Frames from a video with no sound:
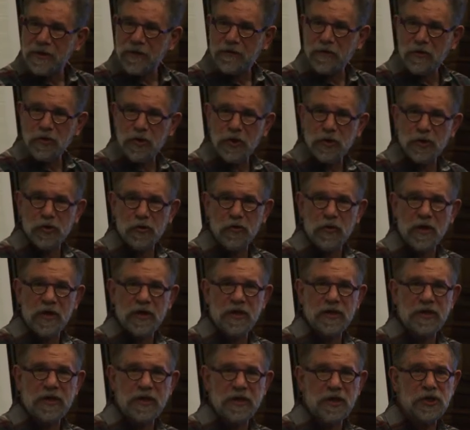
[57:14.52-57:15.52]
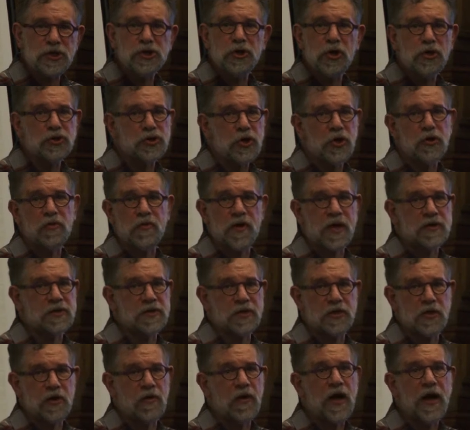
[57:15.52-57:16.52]
If you need to create, and this goes all the way
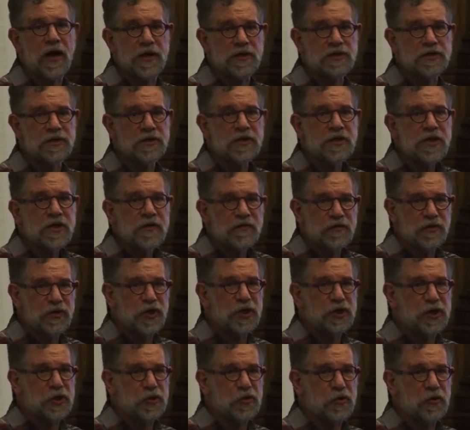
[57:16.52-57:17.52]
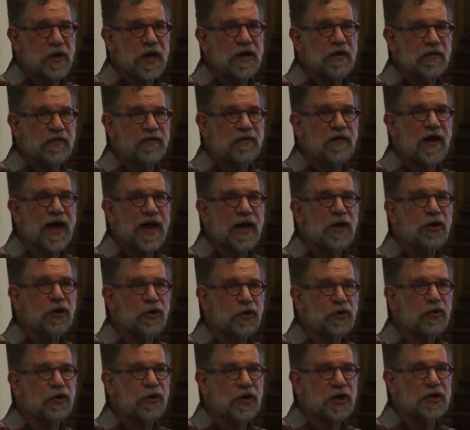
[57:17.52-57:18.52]
out to the OS, You need to create a file
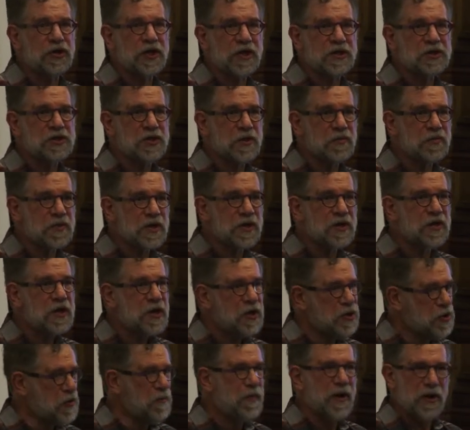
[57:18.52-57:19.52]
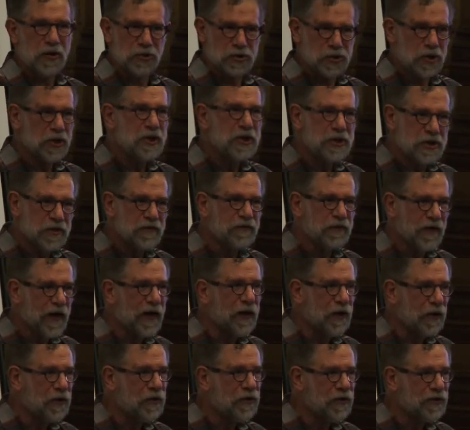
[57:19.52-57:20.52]
in order to test something, you better delete the
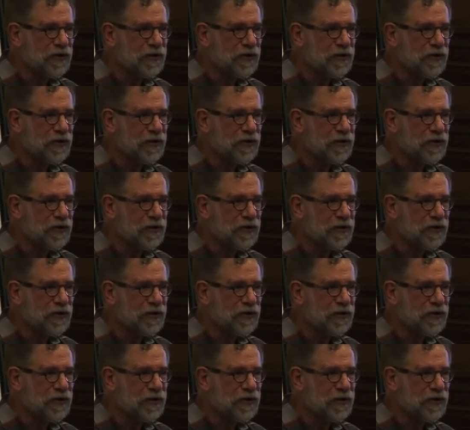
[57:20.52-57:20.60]
file.